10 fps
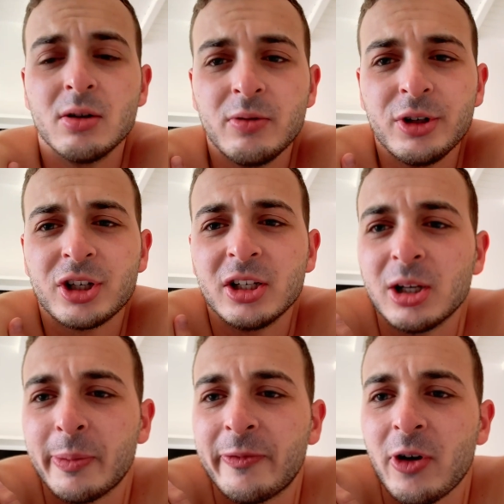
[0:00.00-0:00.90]
We just ended
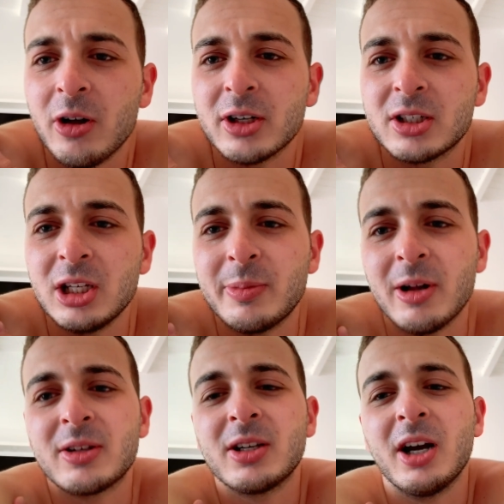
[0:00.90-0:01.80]
up falling asleep
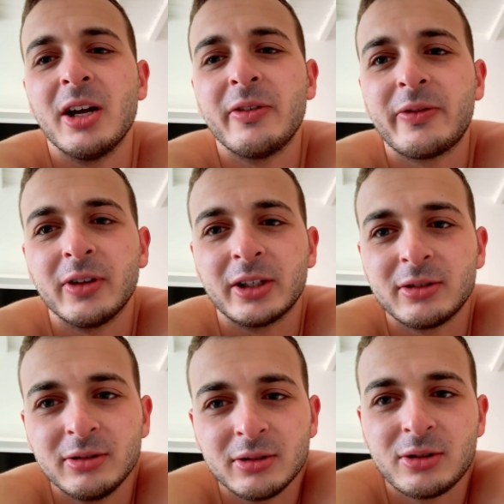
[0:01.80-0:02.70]
outside for like
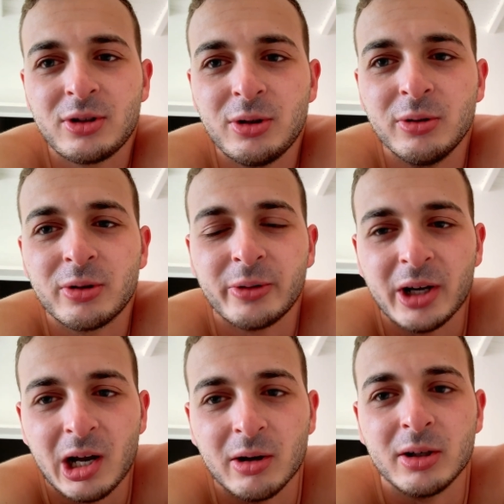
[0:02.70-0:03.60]
two to three
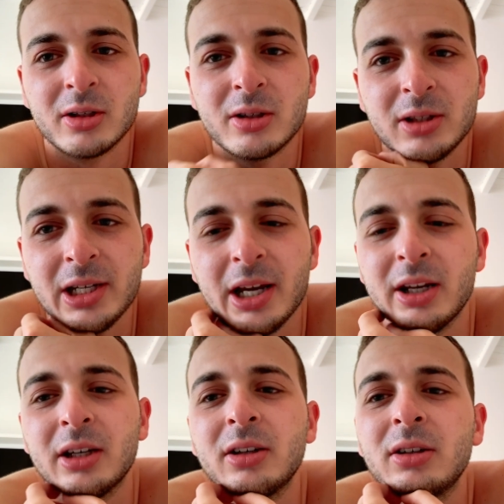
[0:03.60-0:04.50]
hours
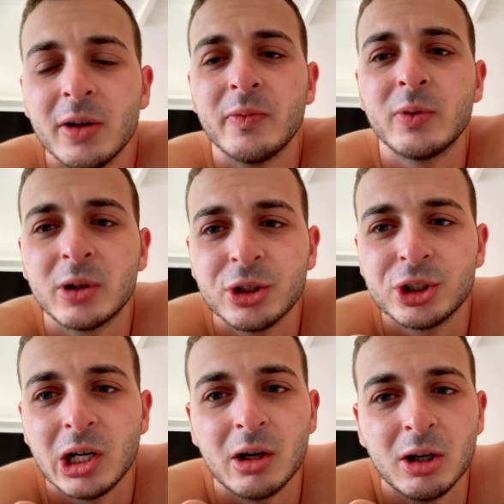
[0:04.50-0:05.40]
tanning. We're gonna
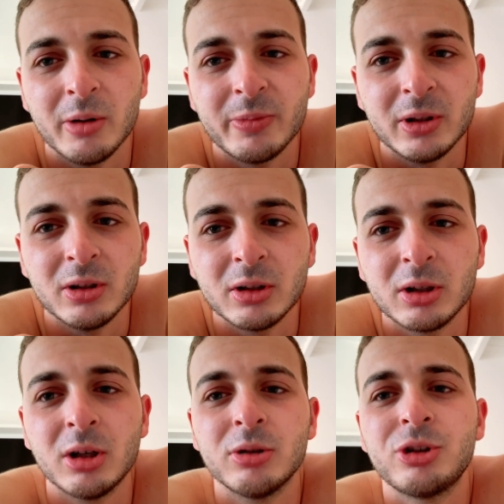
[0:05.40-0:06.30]
shower up and
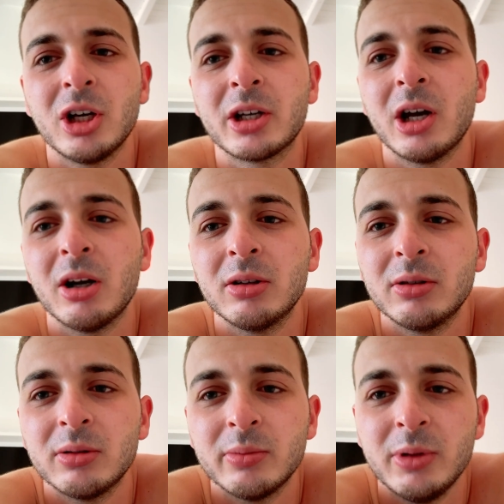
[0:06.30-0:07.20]
go check out
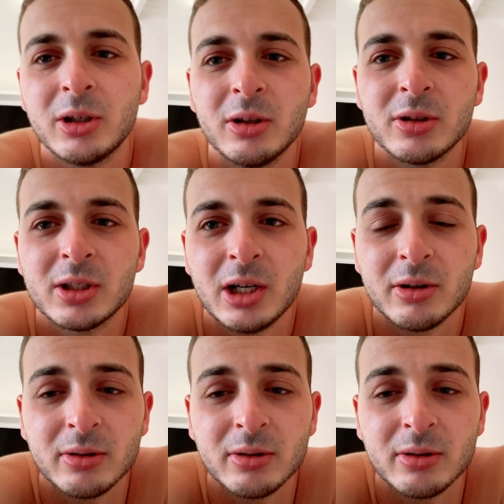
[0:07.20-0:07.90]
Mykonos town.